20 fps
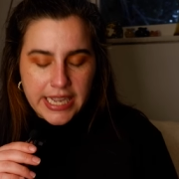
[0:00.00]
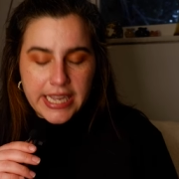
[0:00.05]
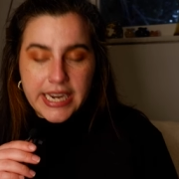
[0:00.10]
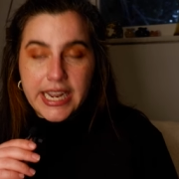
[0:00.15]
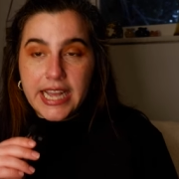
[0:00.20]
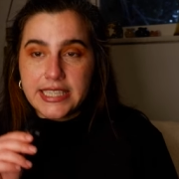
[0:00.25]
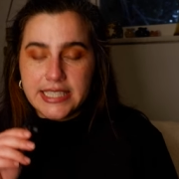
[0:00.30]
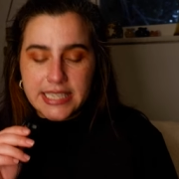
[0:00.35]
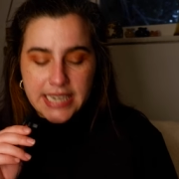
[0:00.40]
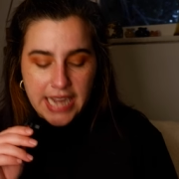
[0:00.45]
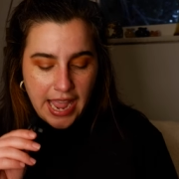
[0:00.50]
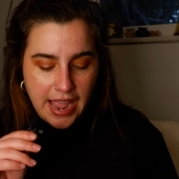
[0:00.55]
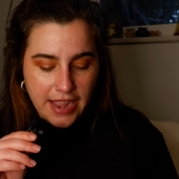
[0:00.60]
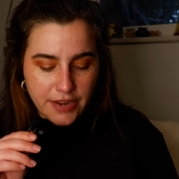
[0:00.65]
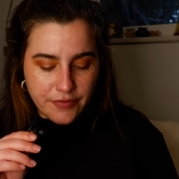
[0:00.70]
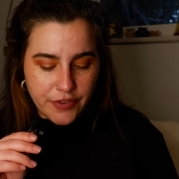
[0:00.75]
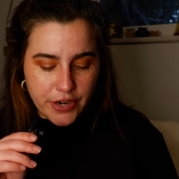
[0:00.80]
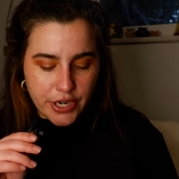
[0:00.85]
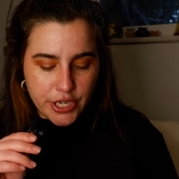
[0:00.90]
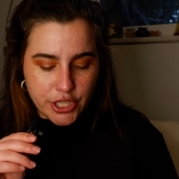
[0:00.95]
It has an
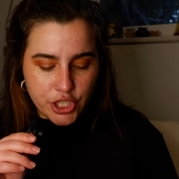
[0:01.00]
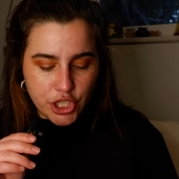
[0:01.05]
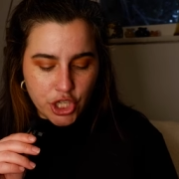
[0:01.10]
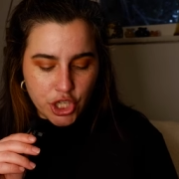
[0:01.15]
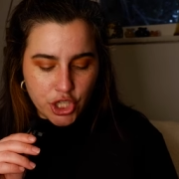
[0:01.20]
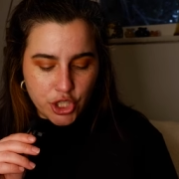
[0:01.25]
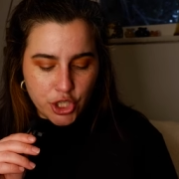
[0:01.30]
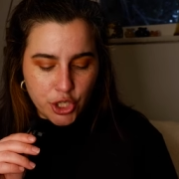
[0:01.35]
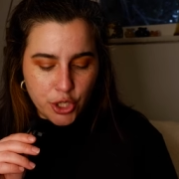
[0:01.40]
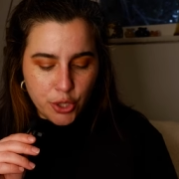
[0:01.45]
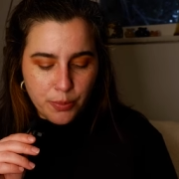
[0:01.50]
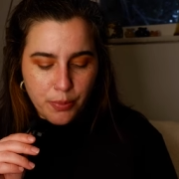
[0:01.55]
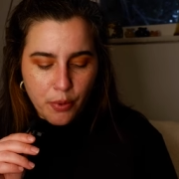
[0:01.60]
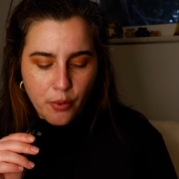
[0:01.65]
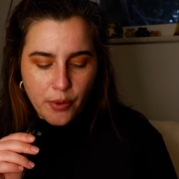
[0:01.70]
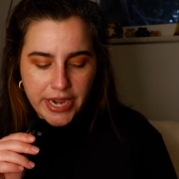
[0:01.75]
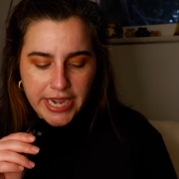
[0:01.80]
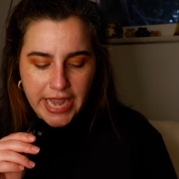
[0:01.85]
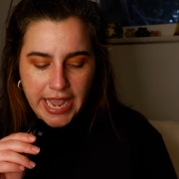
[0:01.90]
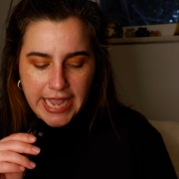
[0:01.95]
average
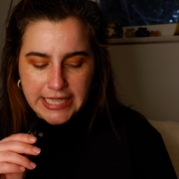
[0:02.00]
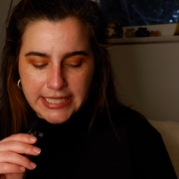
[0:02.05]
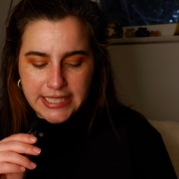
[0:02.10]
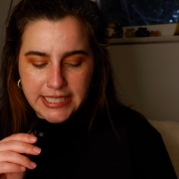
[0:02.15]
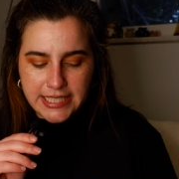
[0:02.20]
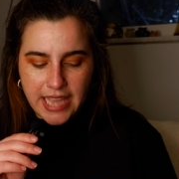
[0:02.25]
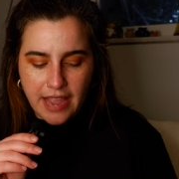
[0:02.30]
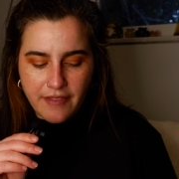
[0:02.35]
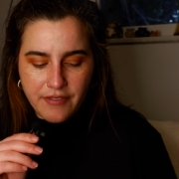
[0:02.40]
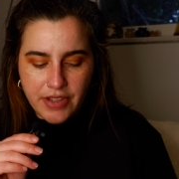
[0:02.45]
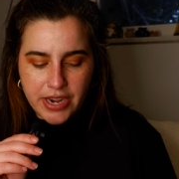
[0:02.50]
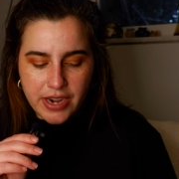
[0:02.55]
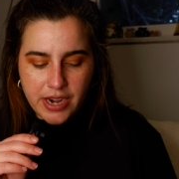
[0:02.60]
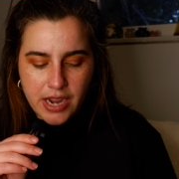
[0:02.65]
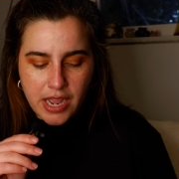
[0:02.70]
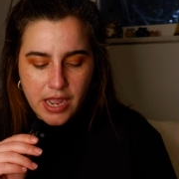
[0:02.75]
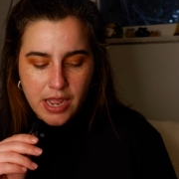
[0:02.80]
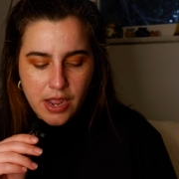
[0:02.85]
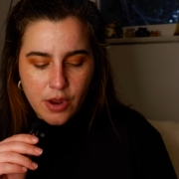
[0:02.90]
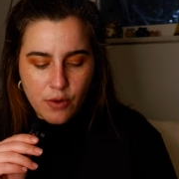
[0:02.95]

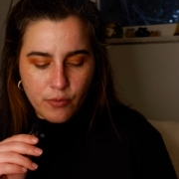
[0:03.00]
2.87